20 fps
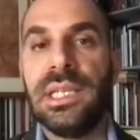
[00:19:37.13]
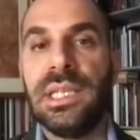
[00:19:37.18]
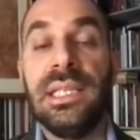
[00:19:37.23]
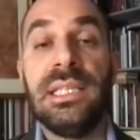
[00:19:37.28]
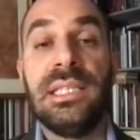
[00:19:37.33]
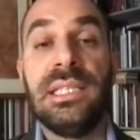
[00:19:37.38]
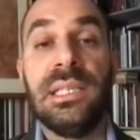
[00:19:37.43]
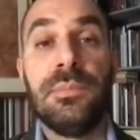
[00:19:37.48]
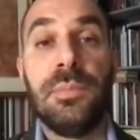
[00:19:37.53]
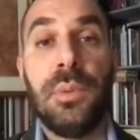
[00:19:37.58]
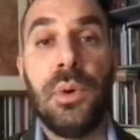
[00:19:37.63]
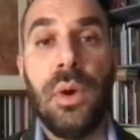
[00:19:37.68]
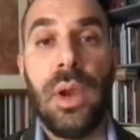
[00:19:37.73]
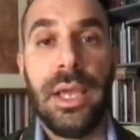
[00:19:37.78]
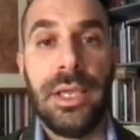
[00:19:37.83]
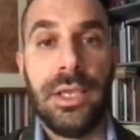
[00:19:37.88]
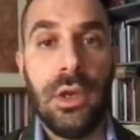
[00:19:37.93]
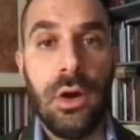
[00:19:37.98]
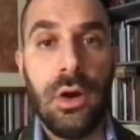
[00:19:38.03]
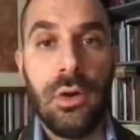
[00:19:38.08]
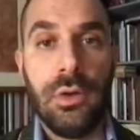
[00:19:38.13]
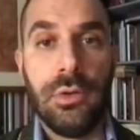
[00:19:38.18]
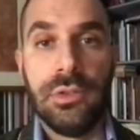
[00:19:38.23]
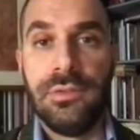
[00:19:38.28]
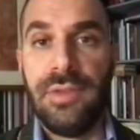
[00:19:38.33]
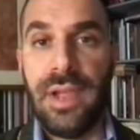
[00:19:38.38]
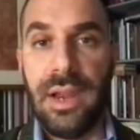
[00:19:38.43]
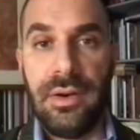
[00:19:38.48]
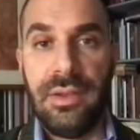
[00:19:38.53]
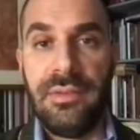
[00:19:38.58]
And this is
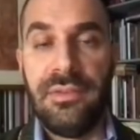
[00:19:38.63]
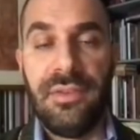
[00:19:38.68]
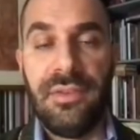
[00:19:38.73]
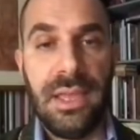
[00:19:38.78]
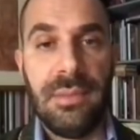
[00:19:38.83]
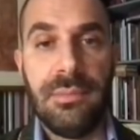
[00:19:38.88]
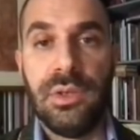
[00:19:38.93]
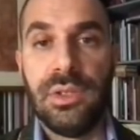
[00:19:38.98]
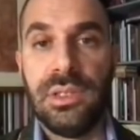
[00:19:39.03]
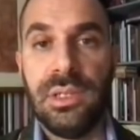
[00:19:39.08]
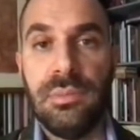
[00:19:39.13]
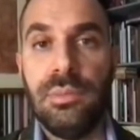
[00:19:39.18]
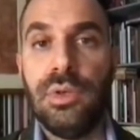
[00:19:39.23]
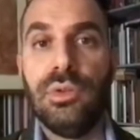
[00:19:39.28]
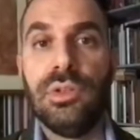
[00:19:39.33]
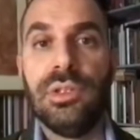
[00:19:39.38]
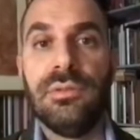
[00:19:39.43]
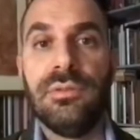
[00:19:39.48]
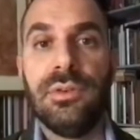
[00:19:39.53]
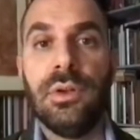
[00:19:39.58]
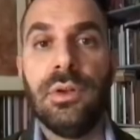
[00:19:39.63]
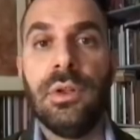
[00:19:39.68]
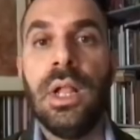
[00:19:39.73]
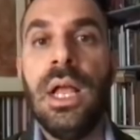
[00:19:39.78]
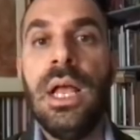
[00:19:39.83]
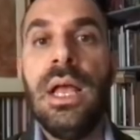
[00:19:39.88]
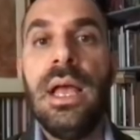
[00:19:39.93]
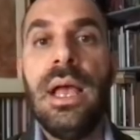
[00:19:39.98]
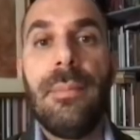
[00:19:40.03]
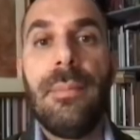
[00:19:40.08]
Pollaiolo's very famous and beautiful
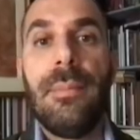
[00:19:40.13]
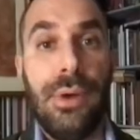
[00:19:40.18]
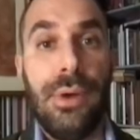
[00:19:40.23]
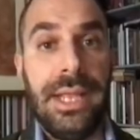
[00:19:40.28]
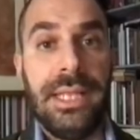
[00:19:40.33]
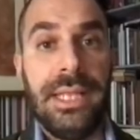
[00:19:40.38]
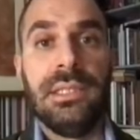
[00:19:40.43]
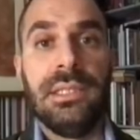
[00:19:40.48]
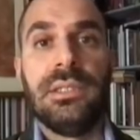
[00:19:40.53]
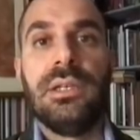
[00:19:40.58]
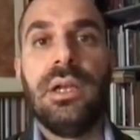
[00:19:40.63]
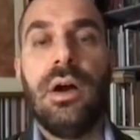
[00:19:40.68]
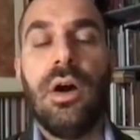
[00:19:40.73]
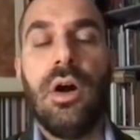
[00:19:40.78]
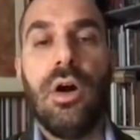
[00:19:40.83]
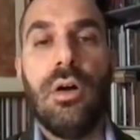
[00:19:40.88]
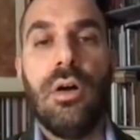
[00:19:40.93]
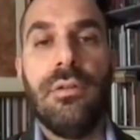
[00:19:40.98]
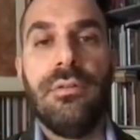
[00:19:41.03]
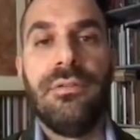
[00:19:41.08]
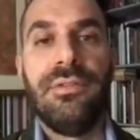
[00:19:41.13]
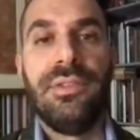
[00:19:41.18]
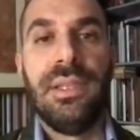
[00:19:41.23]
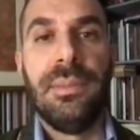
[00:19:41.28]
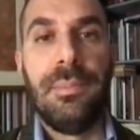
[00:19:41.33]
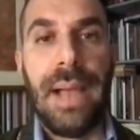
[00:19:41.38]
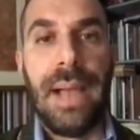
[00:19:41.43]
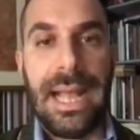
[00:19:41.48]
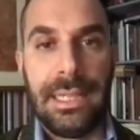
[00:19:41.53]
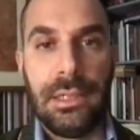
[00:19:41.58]
print of
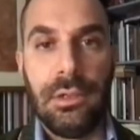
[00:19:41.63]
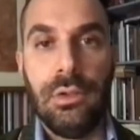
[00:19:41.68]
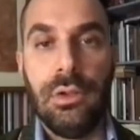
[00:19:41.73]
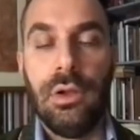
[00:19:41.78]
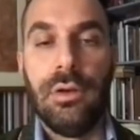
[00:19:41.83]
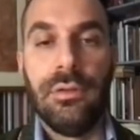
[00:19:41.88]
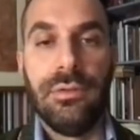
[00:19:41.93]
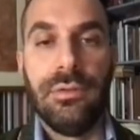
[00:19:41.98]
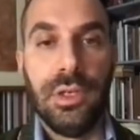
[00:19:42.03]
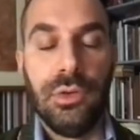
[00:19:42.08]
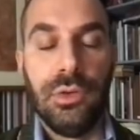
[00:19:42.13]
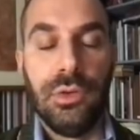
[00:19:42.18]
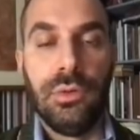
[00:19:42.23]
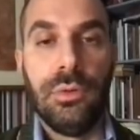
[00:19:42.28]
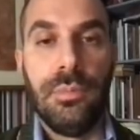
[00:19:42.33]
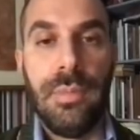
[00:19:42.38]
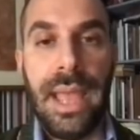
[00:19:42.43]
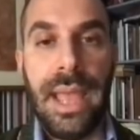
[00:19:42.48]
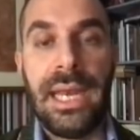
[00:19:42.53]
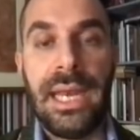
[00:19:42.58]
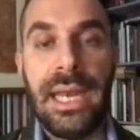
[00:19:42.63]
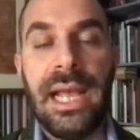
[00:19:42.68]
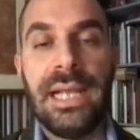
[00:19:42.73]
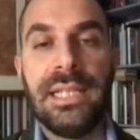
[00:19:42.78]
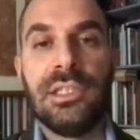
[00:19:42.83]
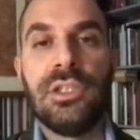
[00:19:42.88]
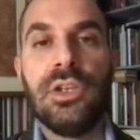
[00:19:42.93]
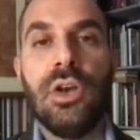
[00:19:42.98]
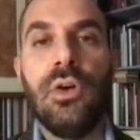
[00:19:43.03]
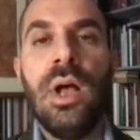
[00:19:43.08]
the Battle of the Nude Men.
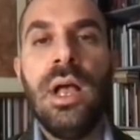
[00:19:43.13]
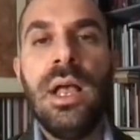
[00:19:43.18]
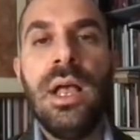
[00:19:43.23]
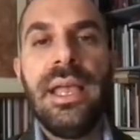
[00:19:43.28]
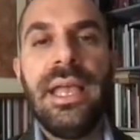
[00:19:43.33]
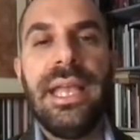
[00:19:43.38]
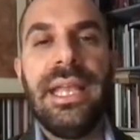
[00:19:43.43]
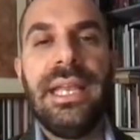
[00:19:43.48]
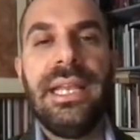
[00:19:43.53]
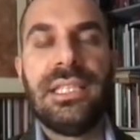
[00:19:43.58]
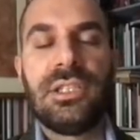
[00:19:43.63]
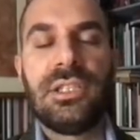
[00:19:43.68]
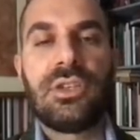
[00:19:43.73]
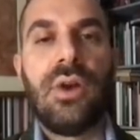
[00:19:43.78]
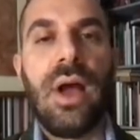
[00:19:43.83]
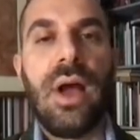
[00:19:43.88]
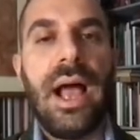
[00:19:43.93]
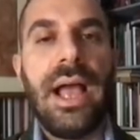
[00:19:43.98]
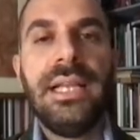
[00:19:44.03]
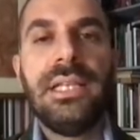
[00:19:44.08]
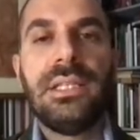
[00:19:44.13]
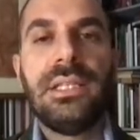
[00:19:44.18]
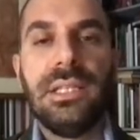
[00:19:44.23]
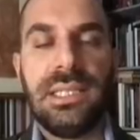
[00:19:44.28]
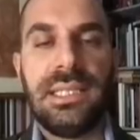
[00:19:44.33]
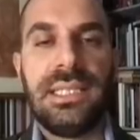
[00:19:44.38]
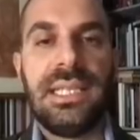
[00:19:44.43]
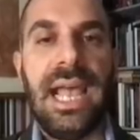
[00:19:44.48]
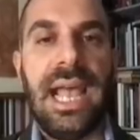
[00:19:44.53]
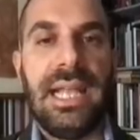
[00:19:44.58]
And so it is trying to
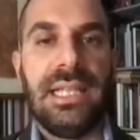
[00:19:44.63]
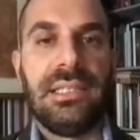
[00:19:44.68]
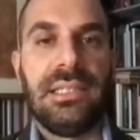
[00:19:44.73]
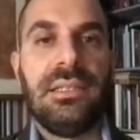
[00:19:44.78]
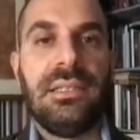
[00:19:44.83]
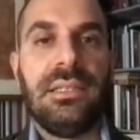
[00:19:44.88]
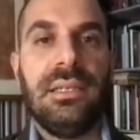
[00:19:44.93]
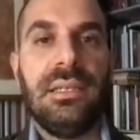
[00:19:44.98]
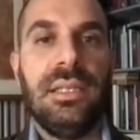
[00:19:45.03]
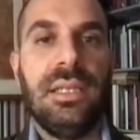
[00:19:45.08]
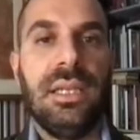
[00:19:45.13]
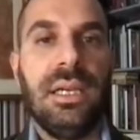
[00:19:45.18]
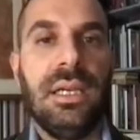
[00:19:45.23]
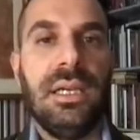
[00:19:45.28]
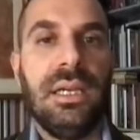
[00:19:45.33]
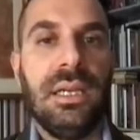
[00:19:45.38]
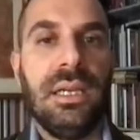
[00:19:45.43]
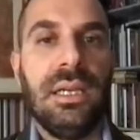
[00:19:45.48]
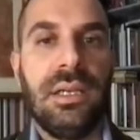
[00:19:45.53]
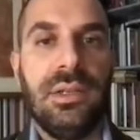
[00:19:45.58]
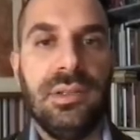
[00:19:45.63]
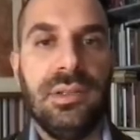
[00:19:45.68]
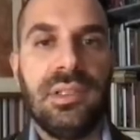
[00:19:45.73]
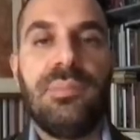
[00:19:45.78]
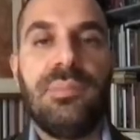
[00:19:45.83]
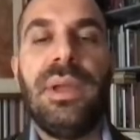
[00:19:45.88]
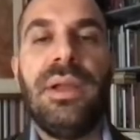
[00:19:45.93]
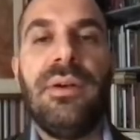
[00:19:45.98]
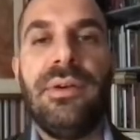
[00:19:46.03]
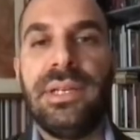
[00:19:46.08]
set the
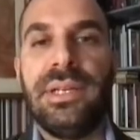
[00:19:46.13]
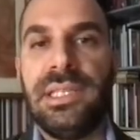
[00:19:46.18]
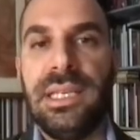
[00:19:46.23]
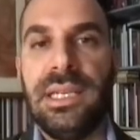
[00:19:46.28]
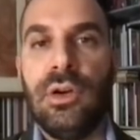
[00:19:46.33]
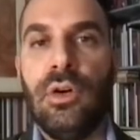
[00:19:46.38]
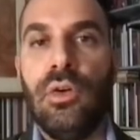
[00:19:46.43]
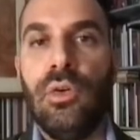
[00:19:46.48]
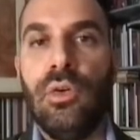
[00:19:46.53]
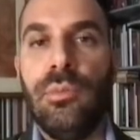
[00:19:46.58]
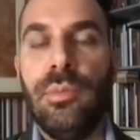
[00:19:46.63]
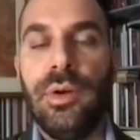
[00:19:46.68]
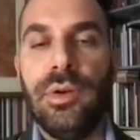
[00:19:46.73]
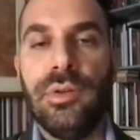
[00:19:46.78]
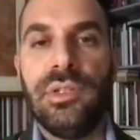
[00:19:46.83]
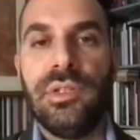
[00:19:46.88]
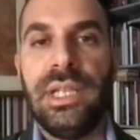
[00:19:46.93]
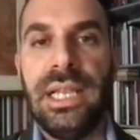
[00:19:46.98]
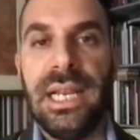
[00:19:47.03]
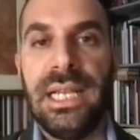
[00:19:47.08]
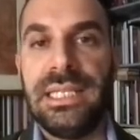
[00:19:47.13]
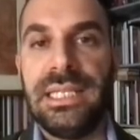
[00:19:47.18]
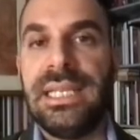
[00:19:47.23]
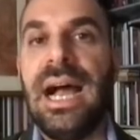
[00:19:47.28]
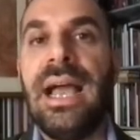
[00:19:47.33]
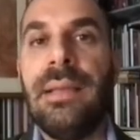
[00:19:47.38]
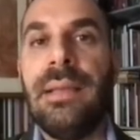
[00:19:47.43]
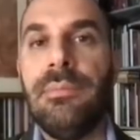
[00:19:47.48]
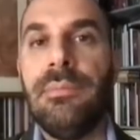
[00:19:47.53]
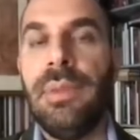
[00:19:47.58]
conspiracy almost in a
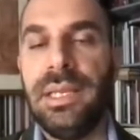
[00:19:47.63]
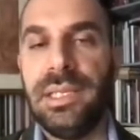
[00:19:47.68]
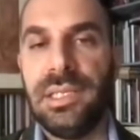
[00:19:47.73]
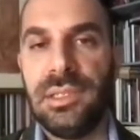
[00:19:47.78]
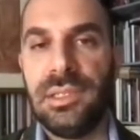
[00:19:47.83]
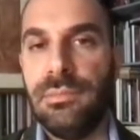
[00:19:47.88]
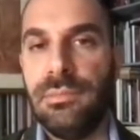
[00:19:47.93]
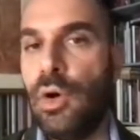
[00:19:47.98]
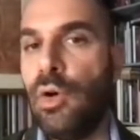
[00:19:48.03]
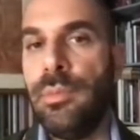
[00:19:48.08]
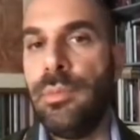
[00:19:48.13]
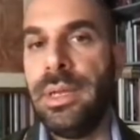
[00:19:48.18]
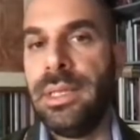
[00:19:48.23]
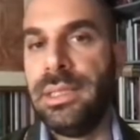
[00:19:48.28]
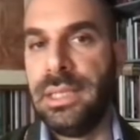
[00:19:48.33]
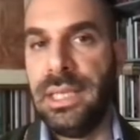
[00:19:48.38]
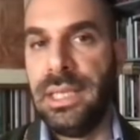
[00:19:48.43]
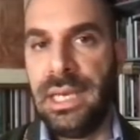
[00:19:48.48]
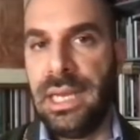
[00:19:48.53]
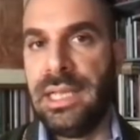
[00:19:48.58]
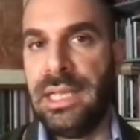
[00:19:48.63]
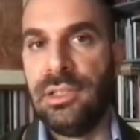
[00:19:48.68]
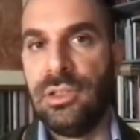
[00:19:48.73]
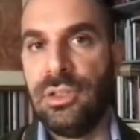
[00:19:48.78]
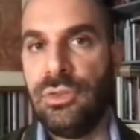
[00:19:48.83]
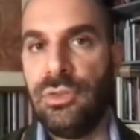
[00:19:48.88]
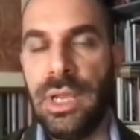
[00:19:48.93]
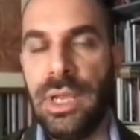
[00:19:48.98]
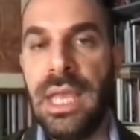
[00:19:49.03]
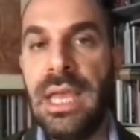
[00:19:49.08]
timeless moment in
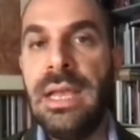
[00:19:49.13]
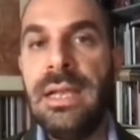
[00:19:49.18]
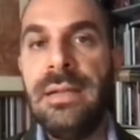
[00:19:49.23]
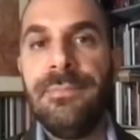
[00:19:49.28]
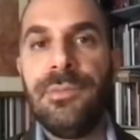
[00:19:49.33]
history.